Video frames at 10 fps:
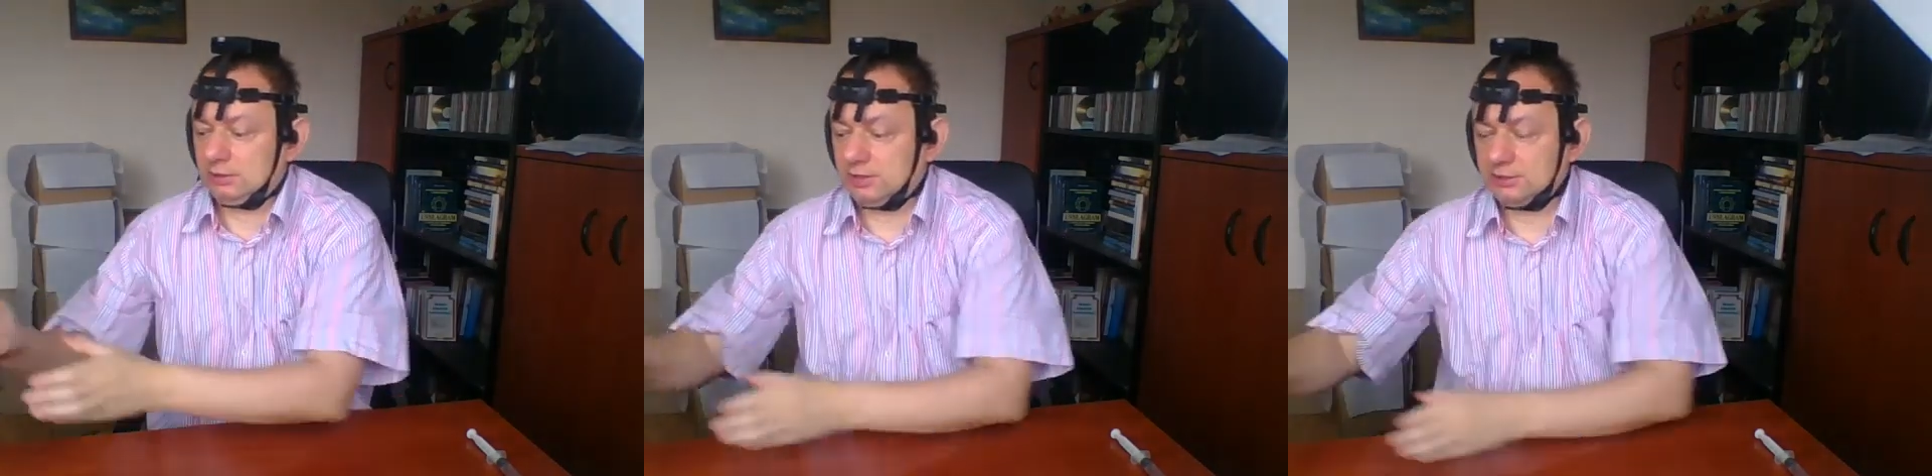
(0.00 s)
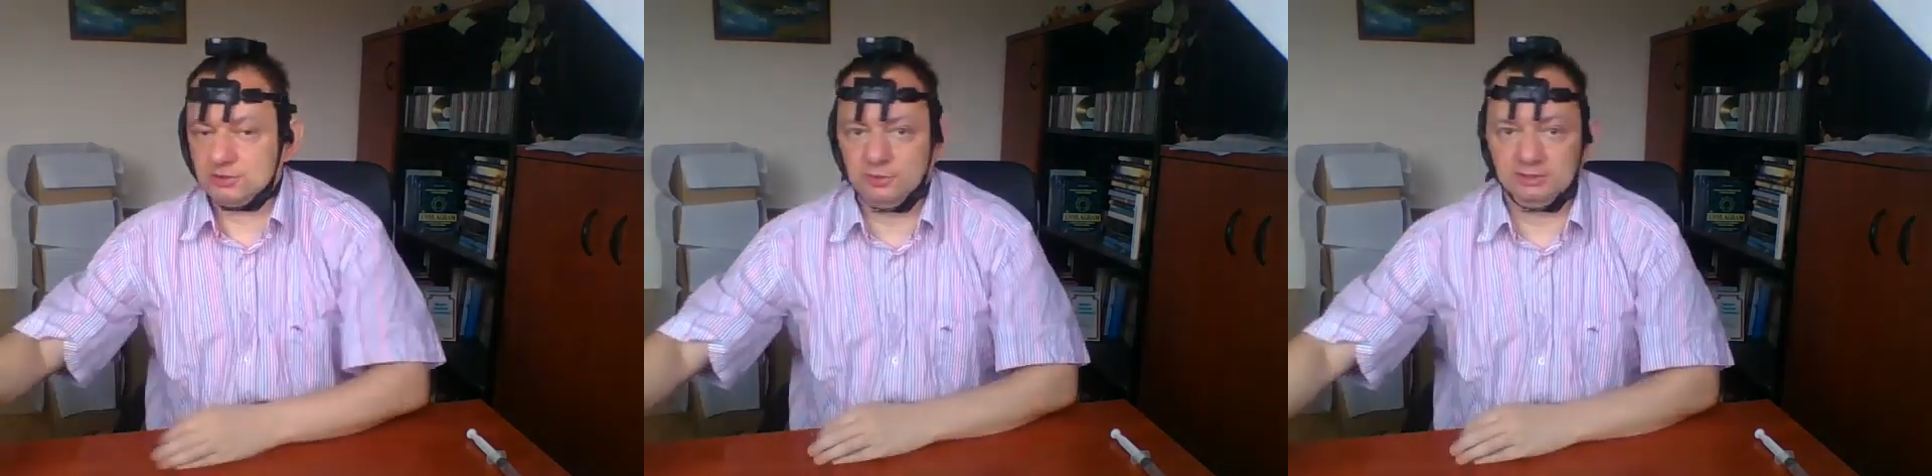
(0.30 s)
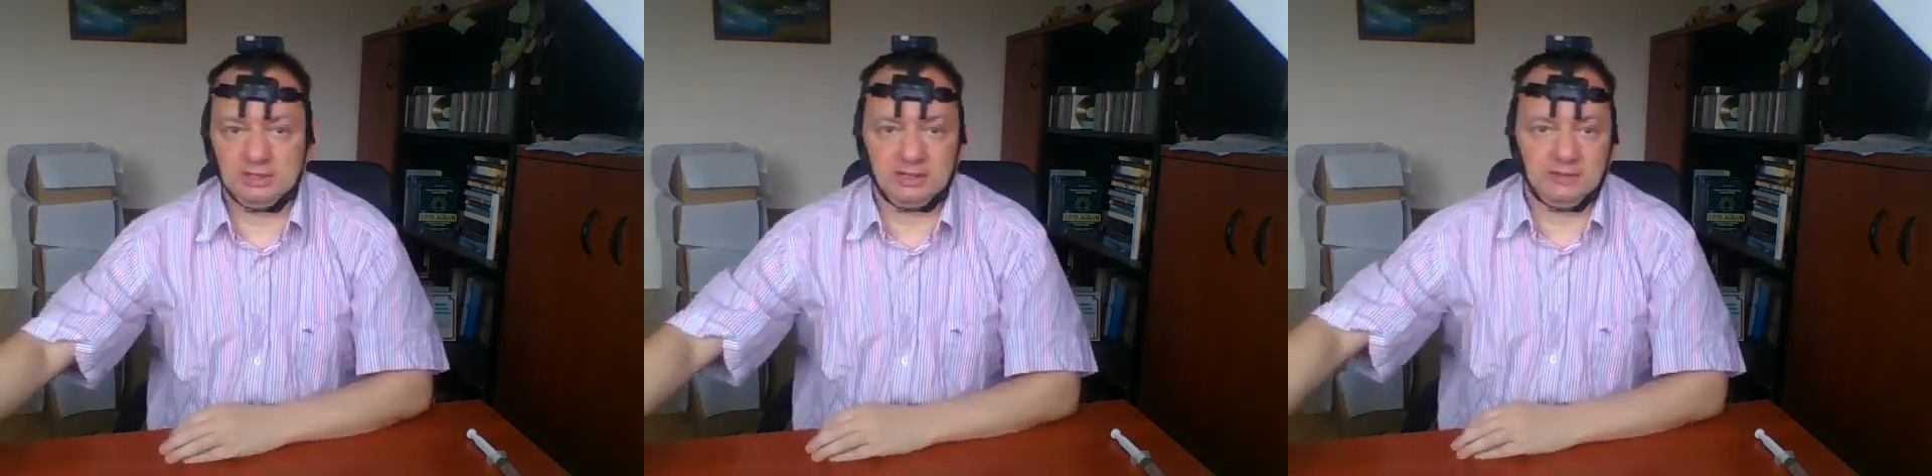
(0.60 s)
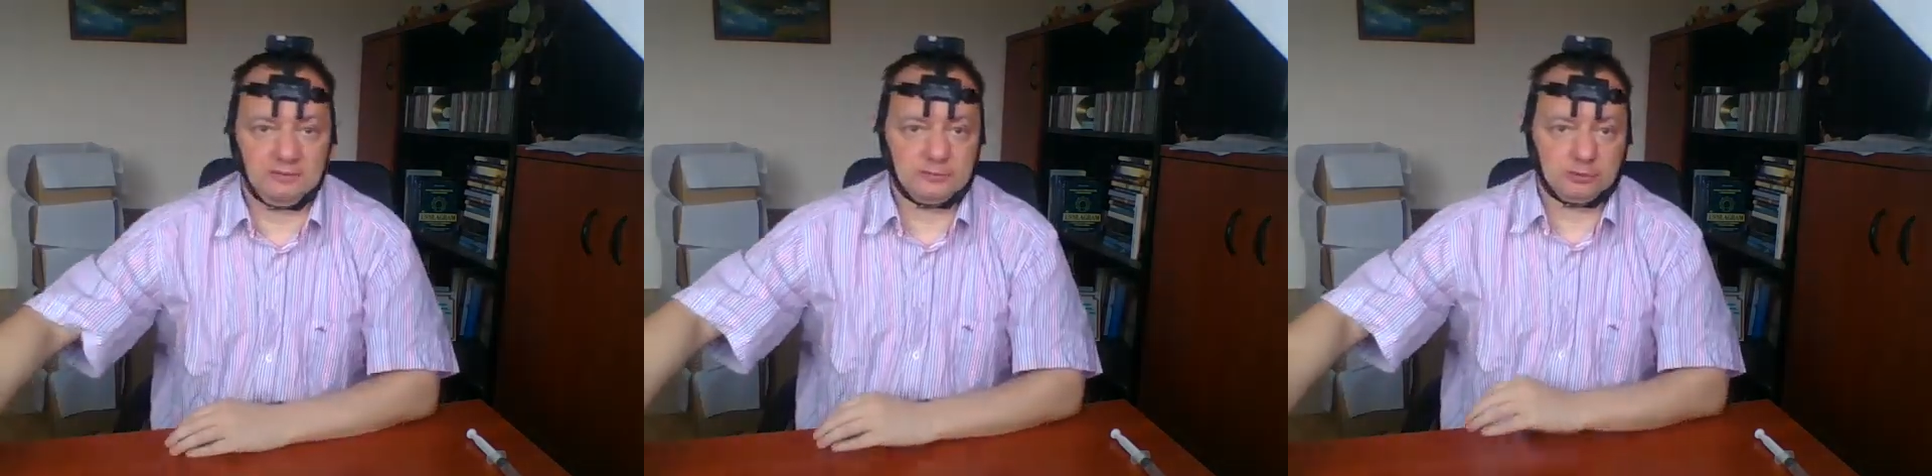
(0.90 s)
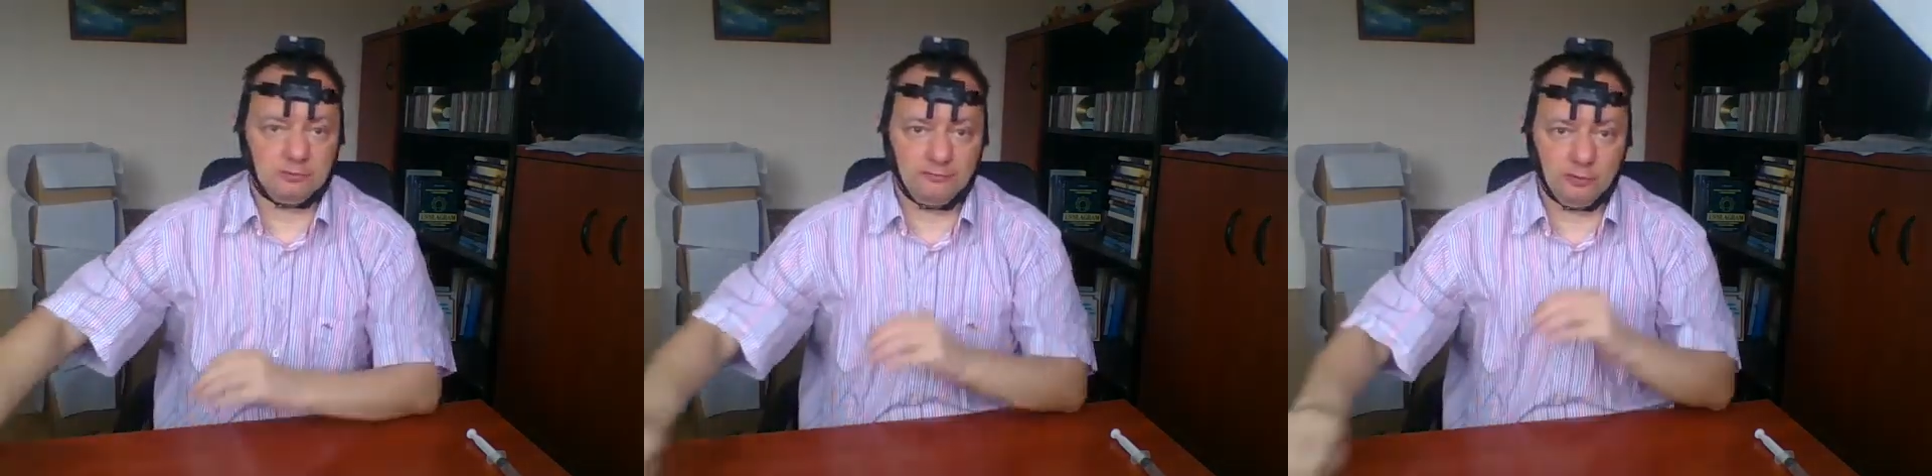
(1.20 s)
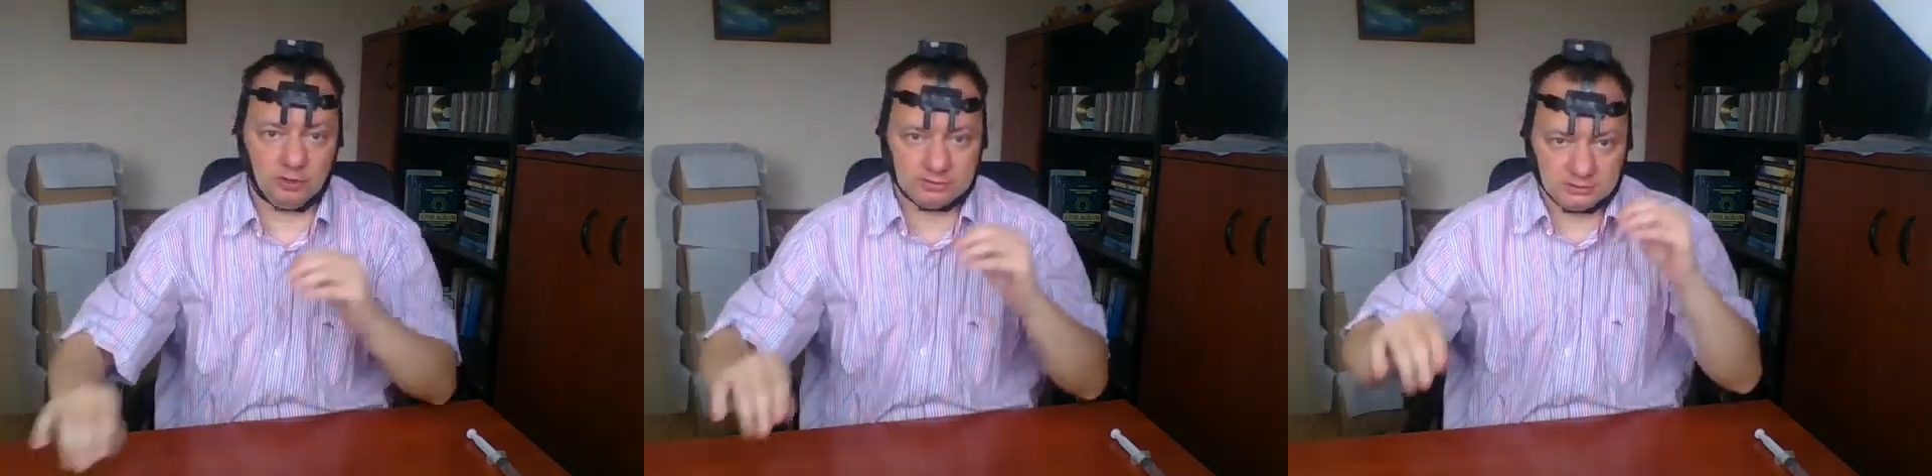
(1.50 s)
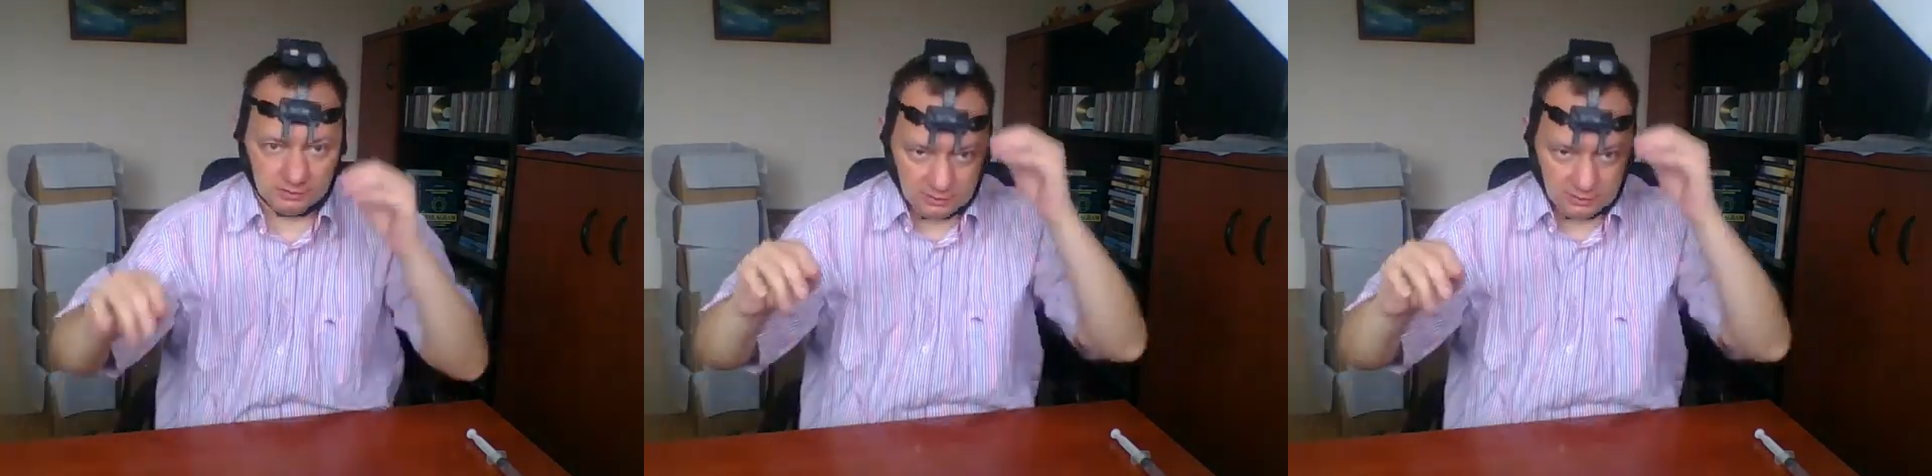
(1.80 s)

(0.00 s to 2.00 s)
I show it again. So first,